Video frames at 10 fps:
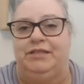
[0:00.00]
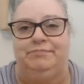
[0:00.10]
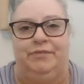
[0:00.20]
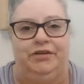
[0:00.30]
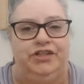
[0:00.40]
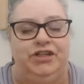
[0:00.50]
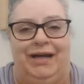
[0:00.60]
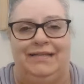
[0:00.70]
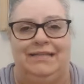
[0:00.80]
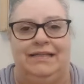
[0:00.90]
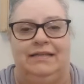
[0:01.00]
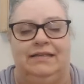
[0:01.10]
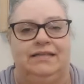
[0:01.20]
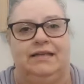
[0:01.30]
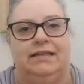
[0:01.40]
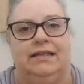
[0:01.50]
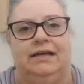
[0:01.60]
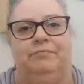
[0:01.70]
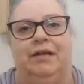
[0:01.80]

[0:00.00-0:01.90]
spirituality and things like that.